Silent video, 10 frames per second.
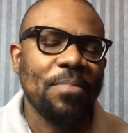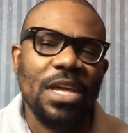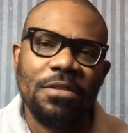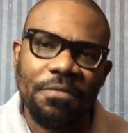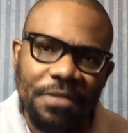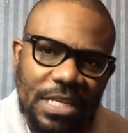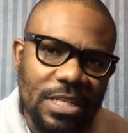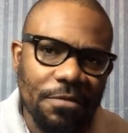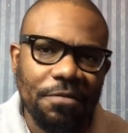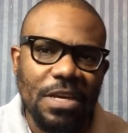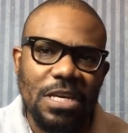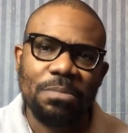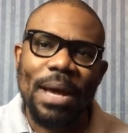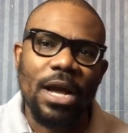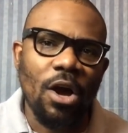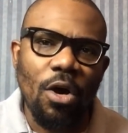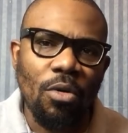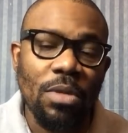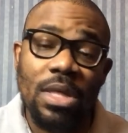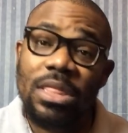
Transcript: in visa fees back home.